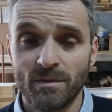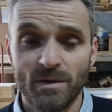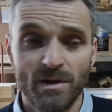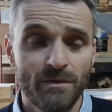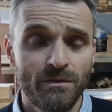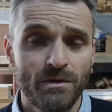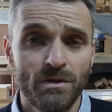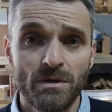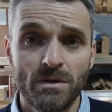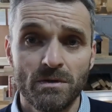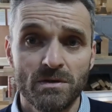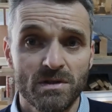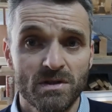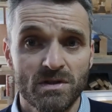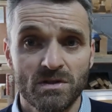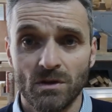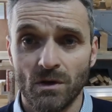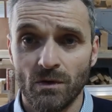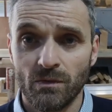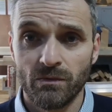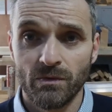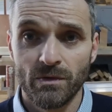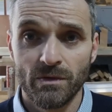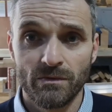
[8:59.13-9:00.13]
I mean, if you used a
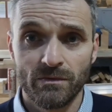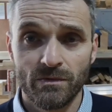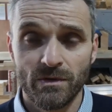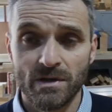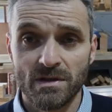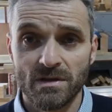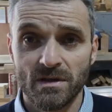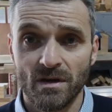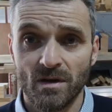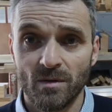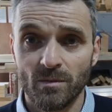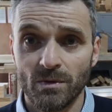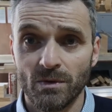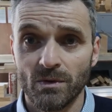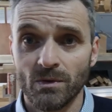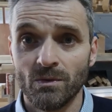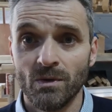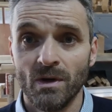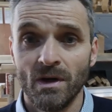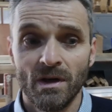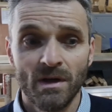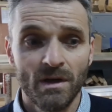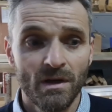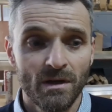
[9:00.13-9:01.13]
softwood, for
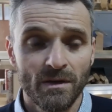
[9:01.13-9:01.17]
example,